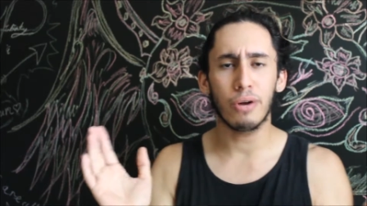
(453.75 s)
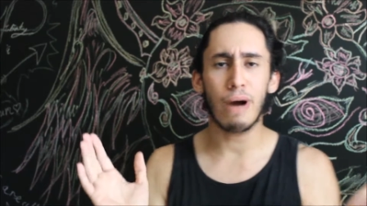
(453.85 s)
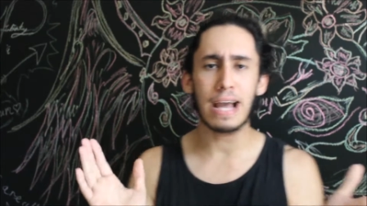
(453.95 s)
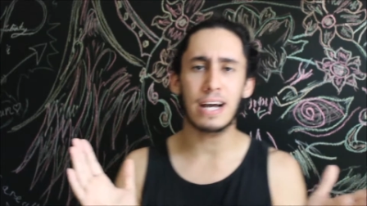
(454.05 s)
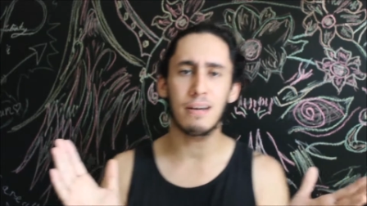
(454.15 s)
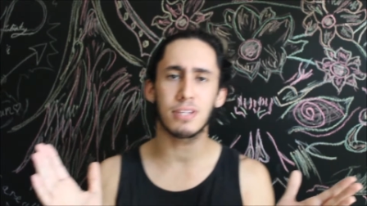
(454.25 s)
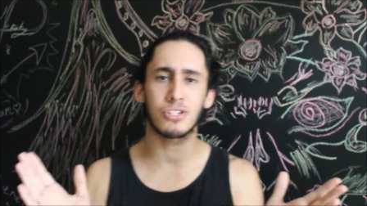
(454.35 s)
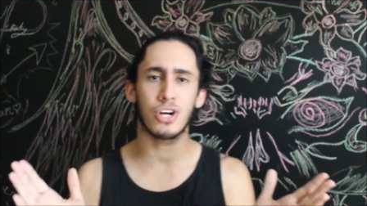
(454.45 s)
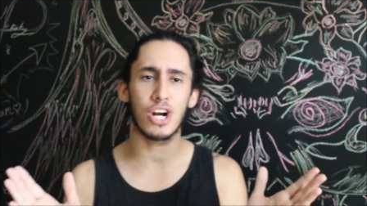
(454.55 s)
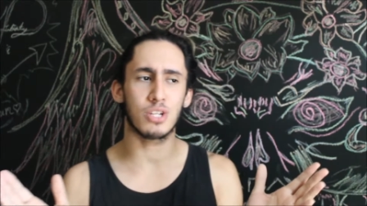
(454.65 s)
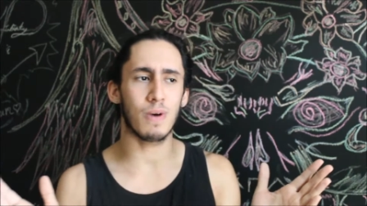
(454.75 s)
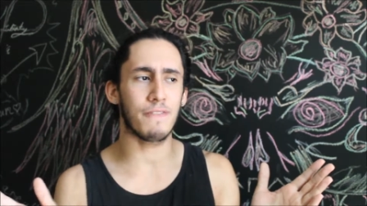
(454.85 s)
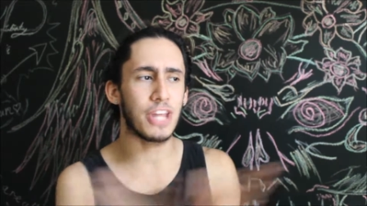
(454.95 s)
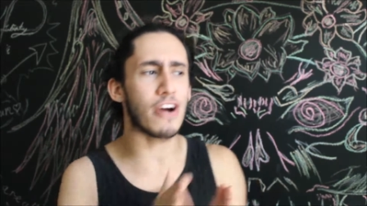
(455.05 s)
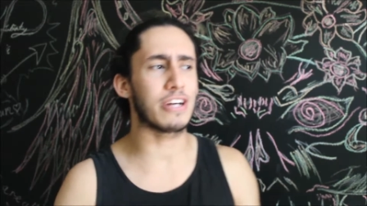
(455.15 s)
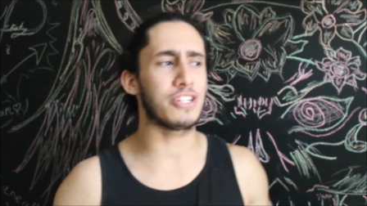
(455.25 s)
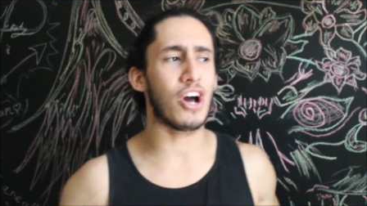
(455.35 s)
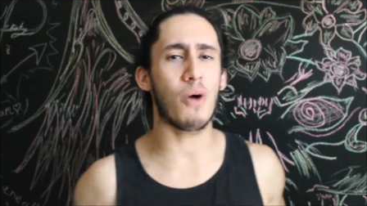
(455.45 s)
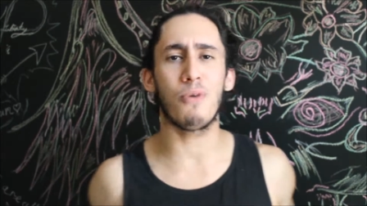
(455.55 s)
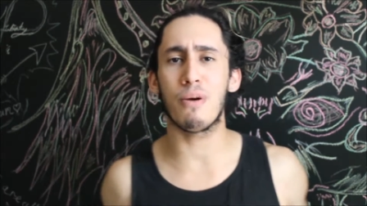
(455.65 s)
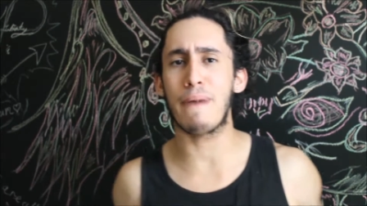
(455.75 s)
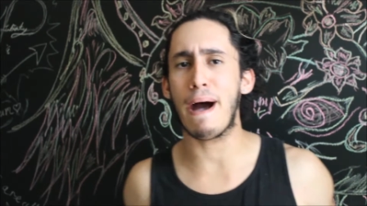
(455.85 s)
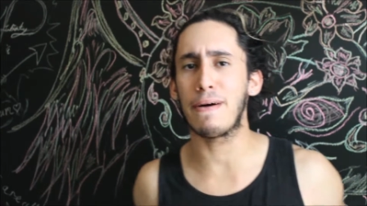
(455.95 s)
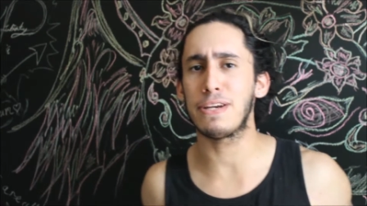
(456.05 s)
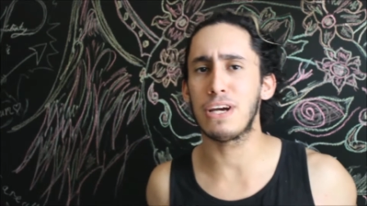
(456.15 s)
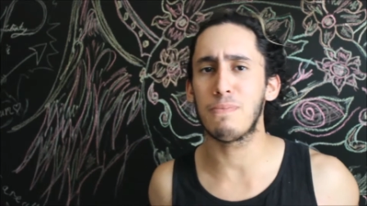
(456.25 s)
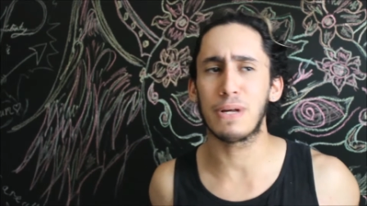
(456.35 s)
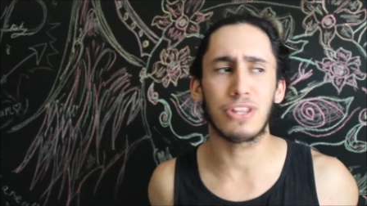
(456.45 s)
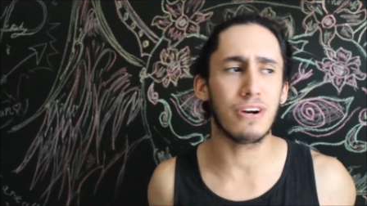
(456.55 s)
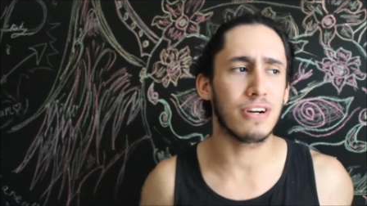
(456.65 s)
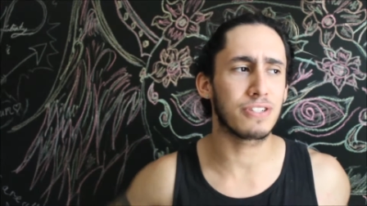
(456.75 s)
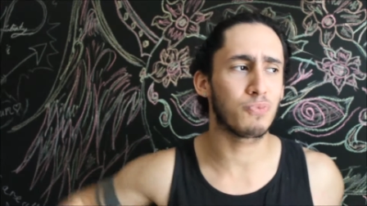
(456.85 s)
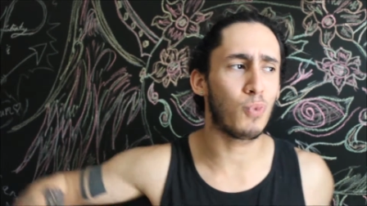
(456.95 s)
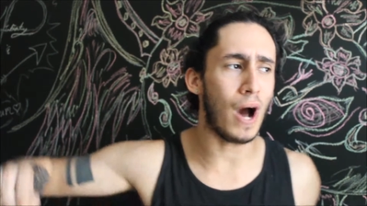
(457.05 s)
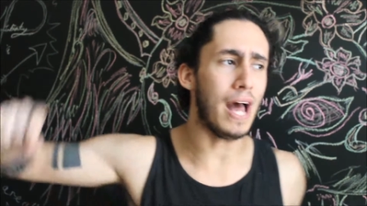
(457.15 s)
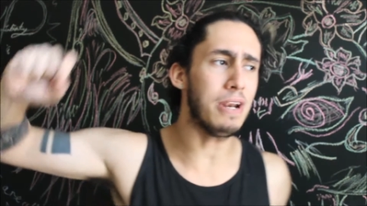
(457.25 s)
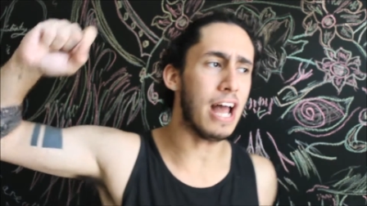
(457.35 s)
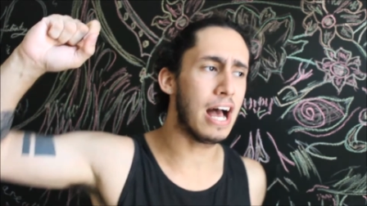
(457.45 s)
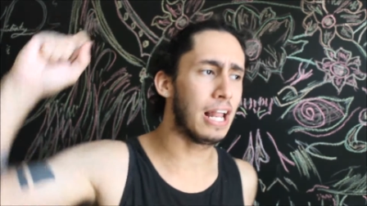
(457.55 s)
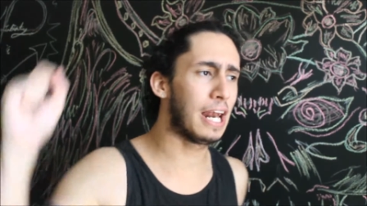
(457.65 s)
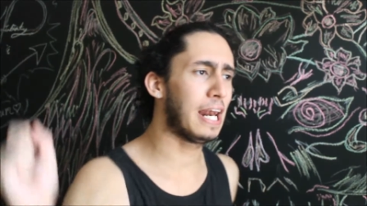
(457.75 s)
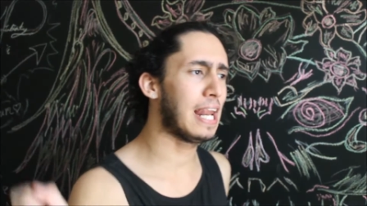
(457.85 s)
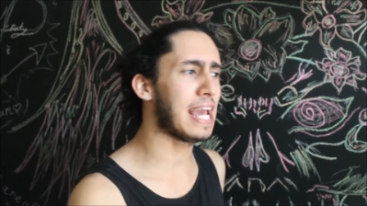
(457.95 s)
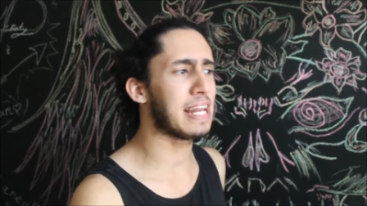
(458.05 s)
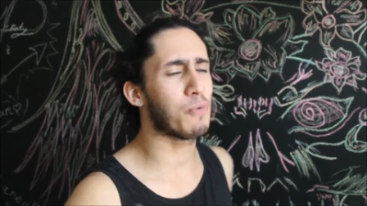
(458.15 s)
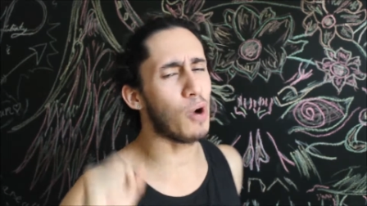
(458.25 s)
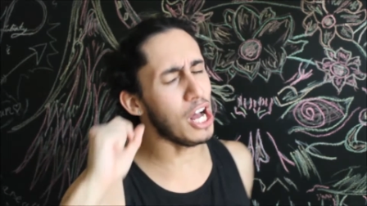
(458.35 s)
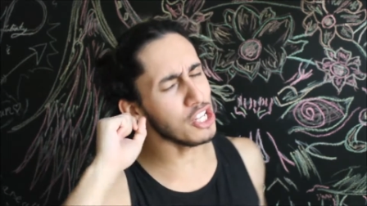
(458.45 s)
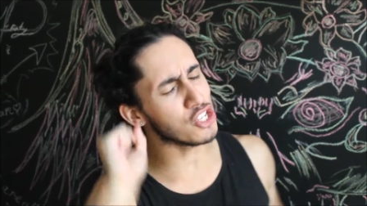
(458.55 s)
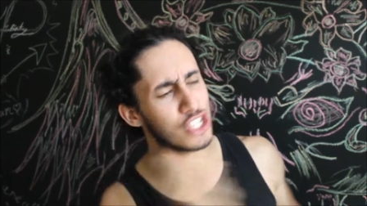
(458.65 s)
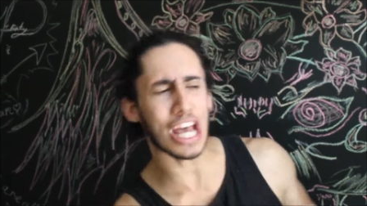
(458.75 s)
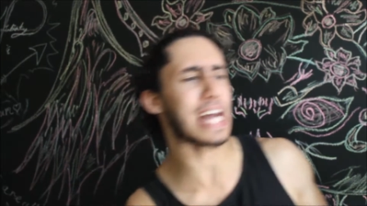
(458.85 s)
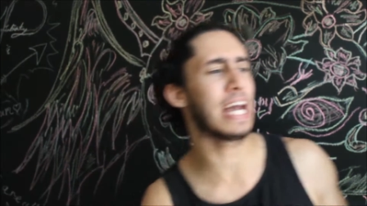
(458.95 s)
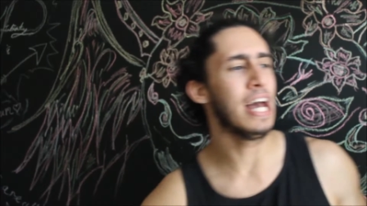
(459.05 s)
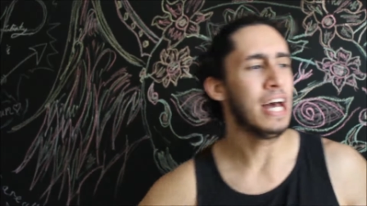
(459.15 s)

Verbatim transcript: What do I come to terms with? There is no more Mountain Dew, but there is one lady, one chick,